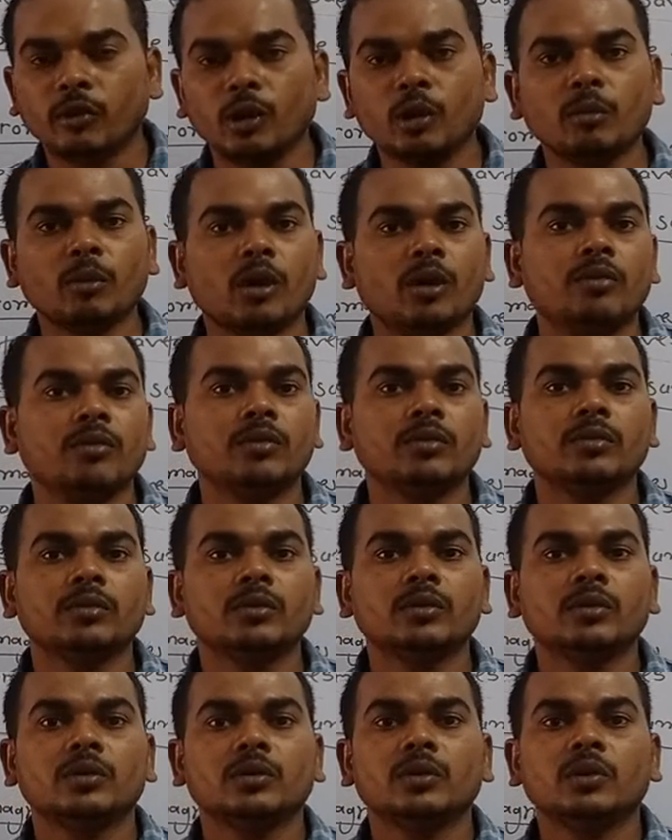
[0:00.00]

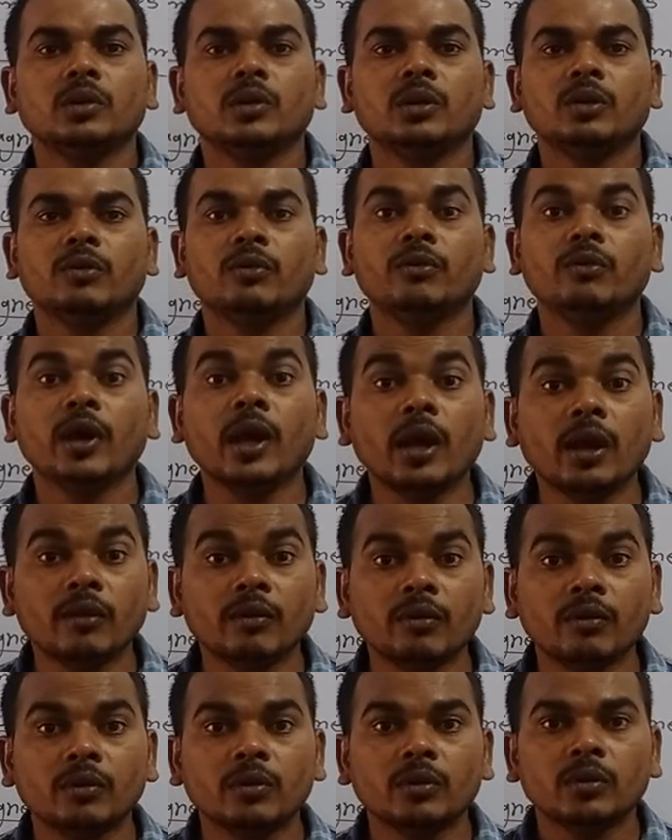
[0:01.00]
of
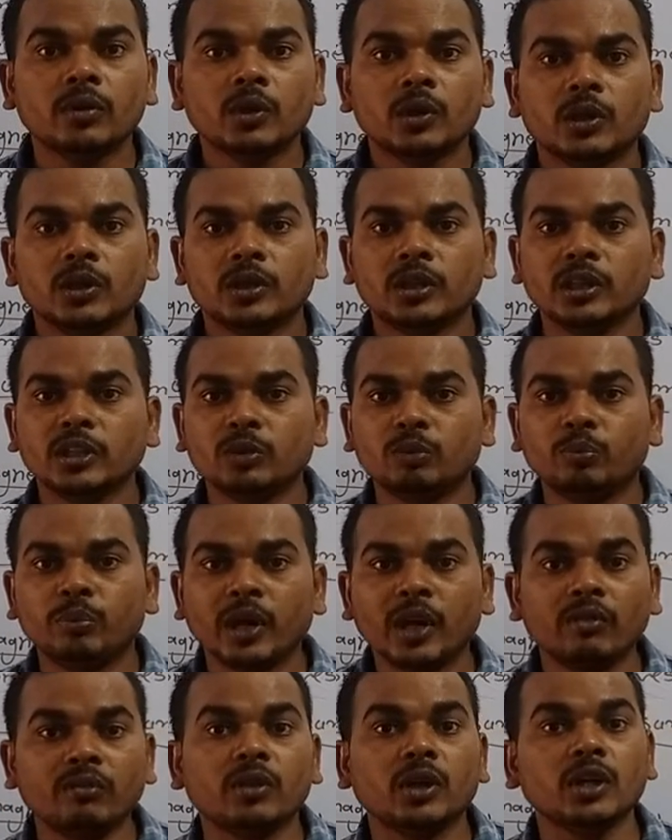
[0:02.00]
wave. This
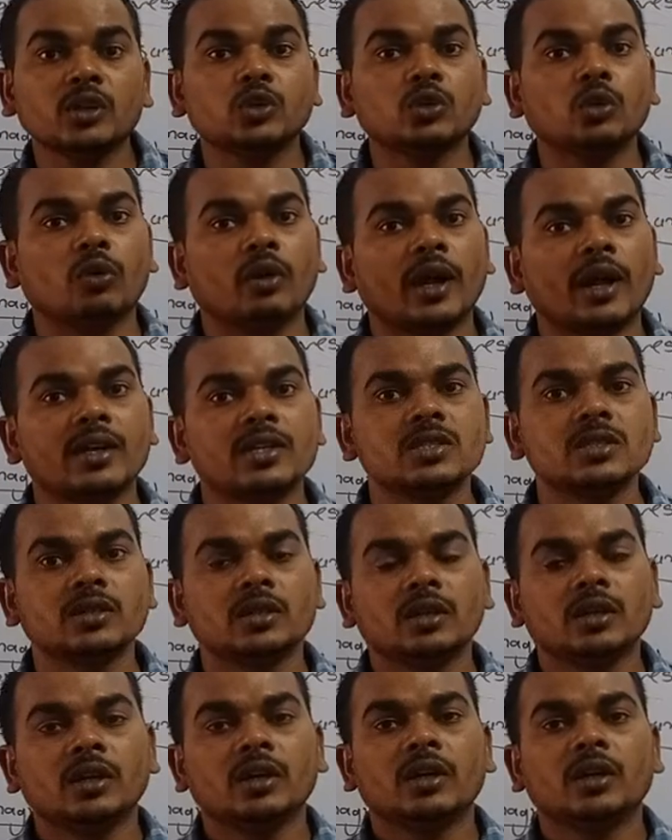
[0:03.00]
wave is known
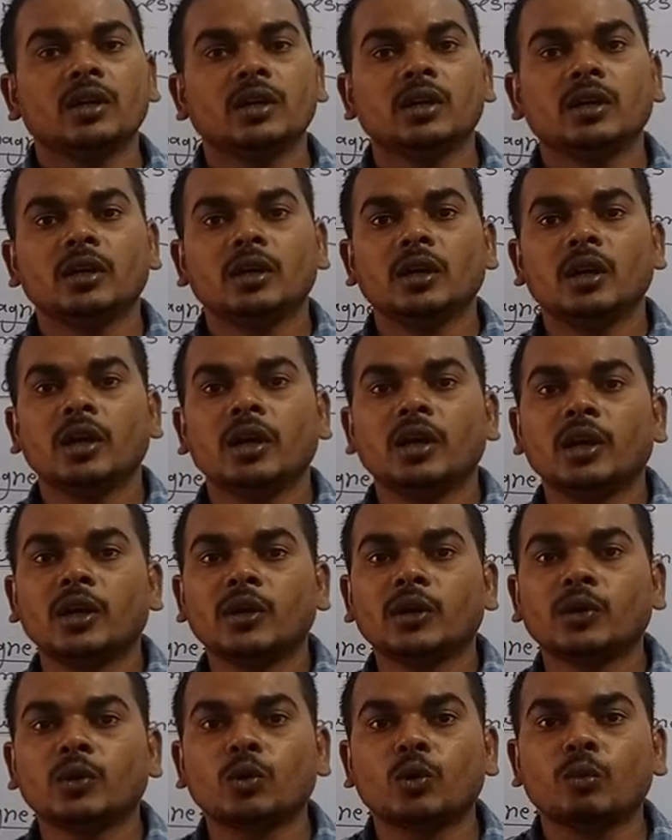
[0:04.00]
as
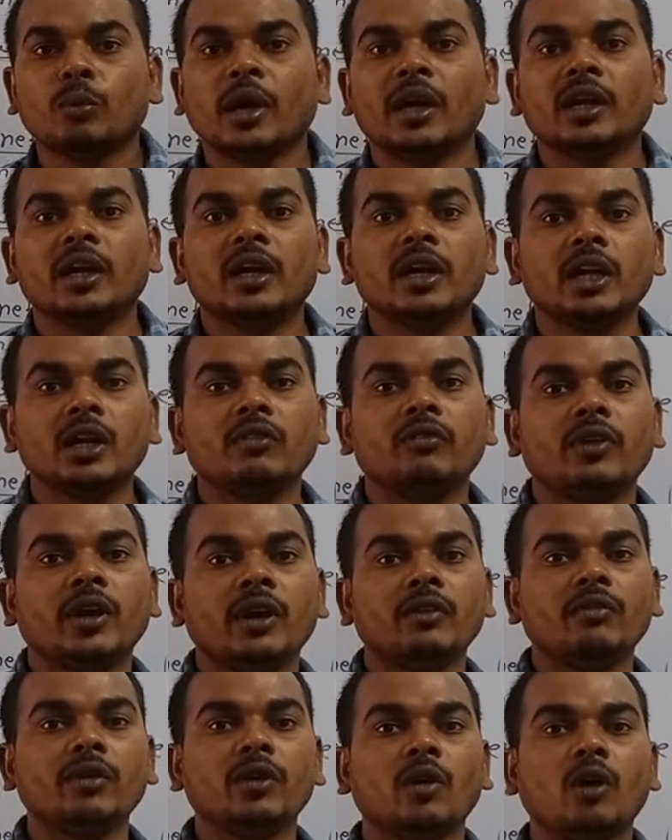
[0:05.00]
electromagnetic
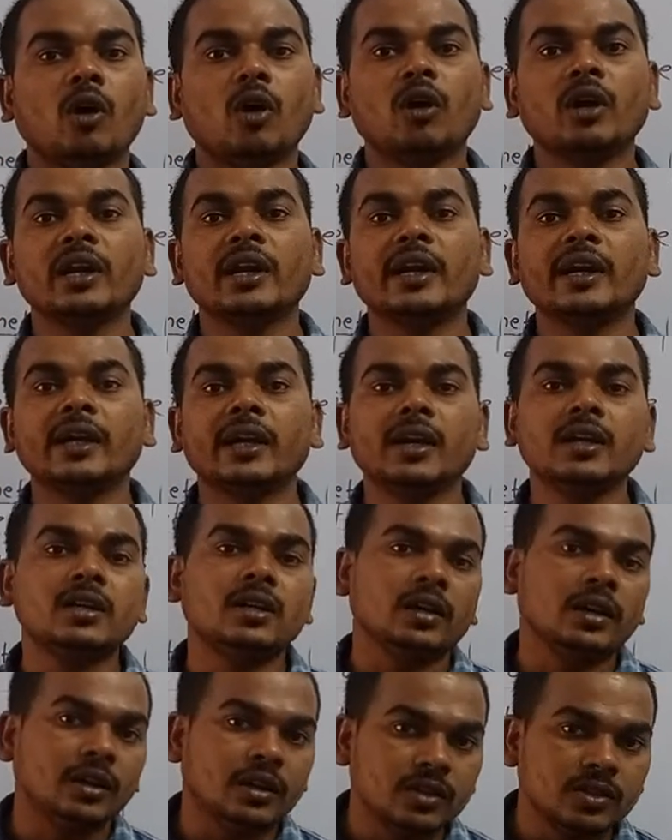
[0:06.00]
wave or
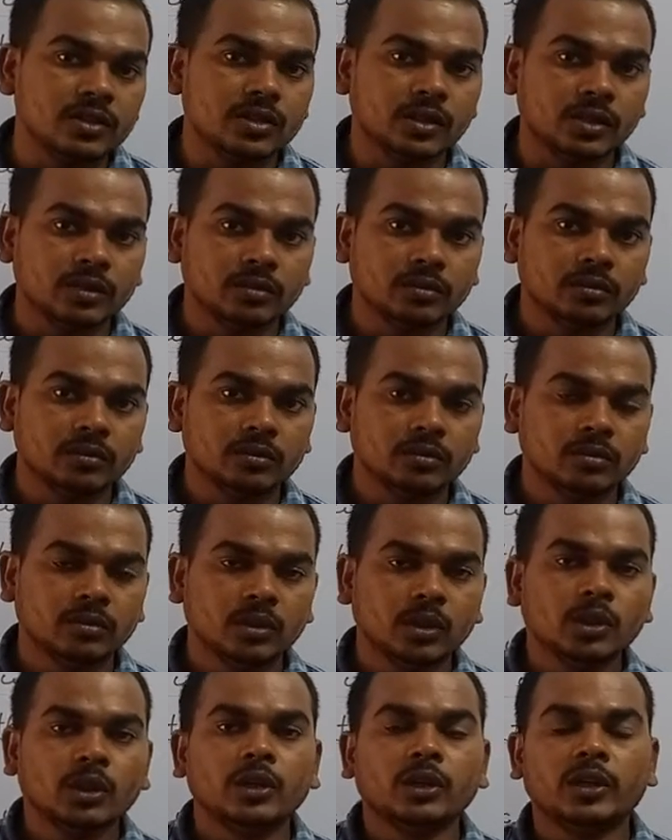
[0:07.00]
radiant energy.
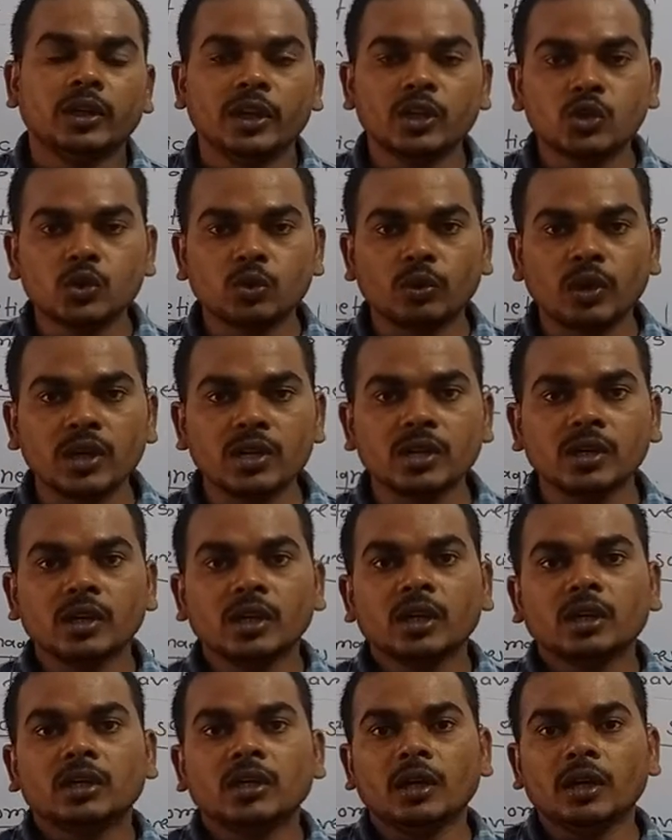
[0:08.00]
Dear
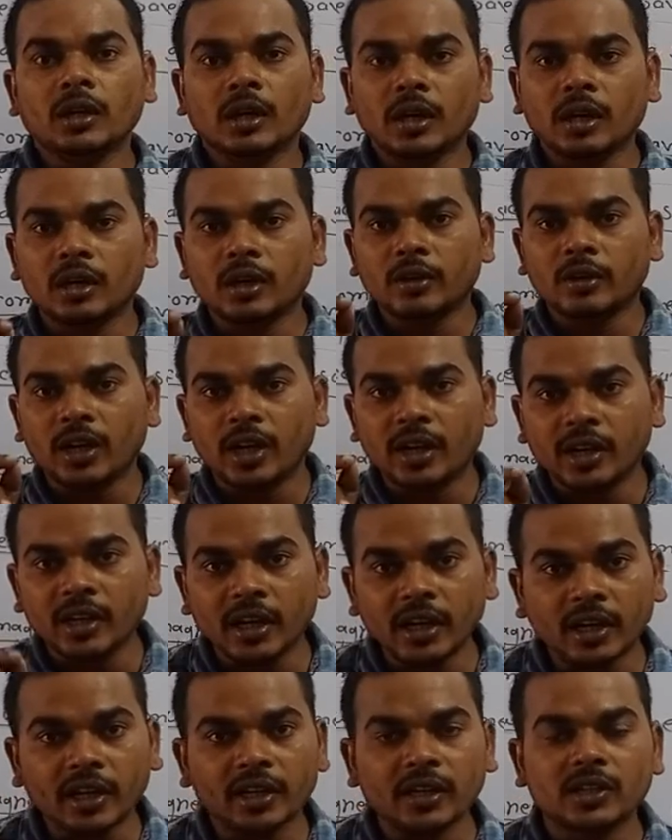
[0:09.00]
student, the
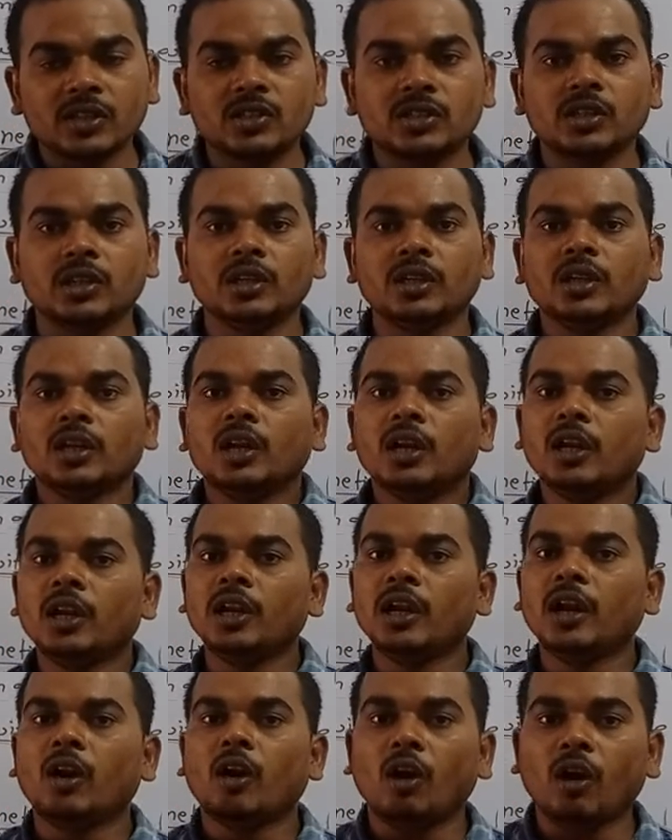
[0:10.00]
radiant energy
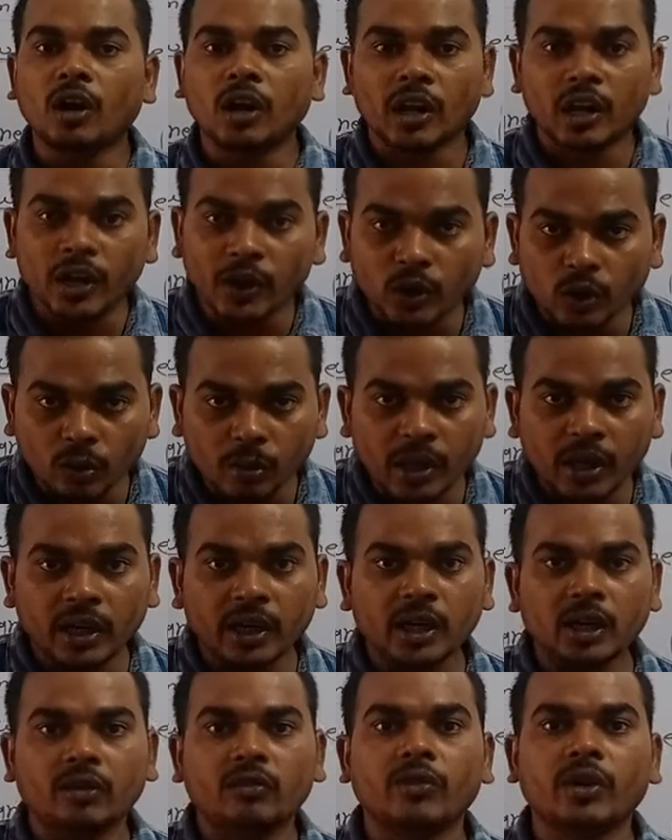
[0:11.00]
or
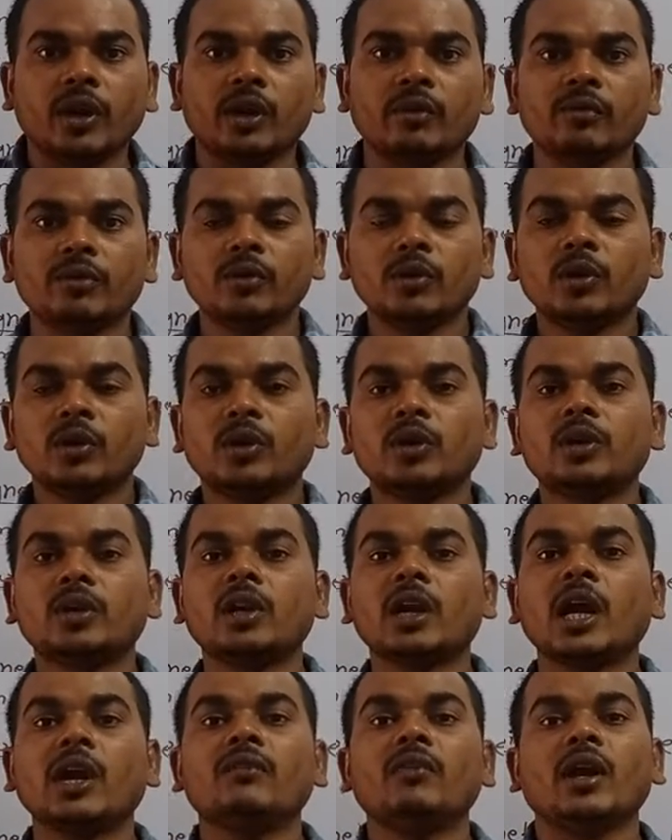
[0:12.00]
electromagnetic wave
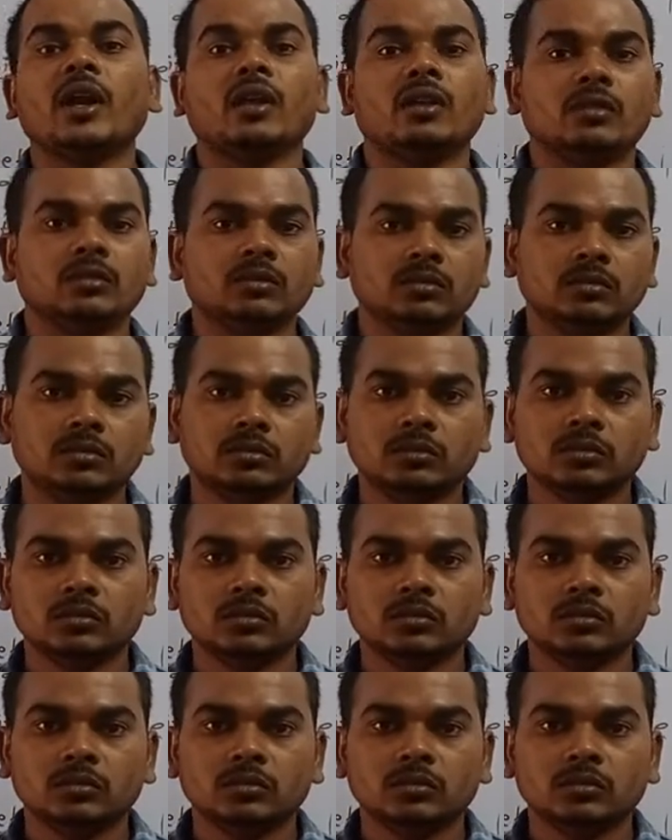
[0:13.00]
travel.